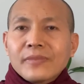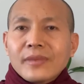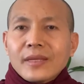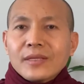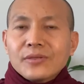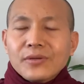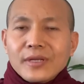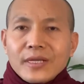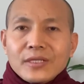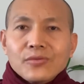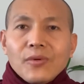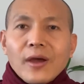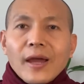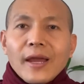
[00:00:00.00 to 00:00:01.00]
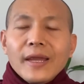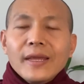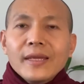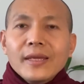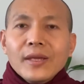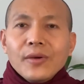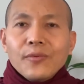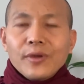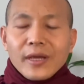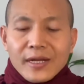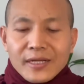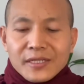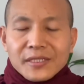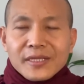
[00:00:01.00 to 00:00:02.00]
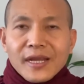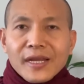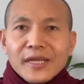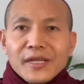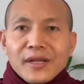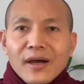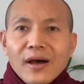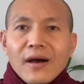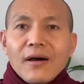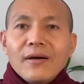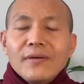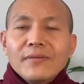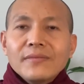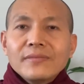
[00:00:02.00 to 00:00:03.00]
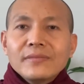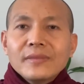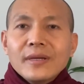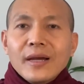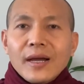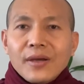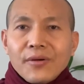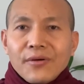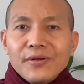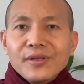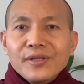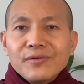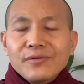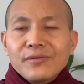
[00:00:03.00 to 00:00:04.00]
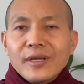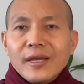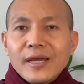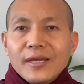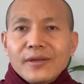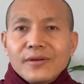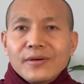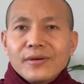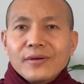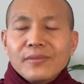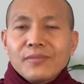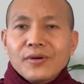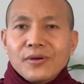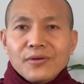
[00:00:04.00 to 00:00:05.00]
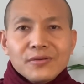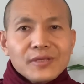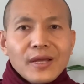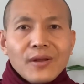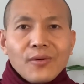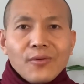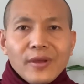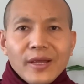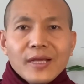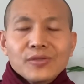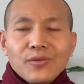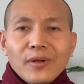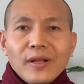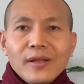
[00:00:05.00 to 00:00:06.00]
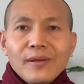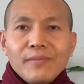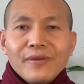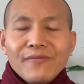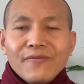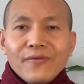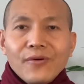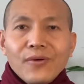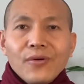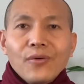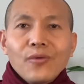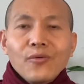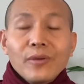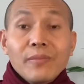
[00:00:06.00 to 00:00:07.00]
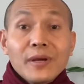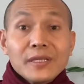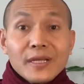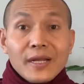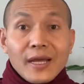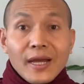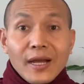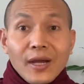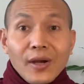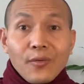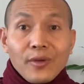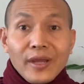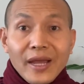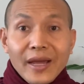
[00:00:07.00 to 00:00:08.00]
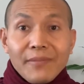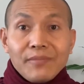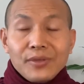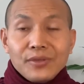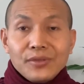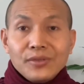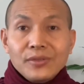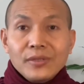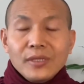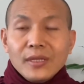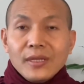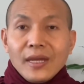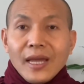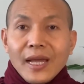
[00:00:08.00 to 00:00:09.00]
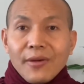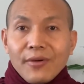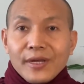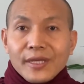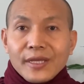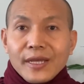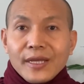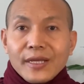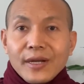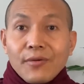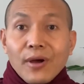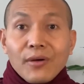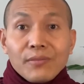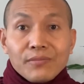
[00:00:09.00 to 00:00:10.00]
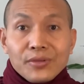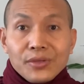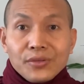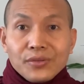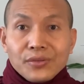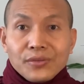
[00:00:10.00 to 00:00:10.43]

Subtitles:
So that's why we understand it now, according to the, you know, Mogok Sayadaw as well, before Vipassana, we have to eradicate the wrong view.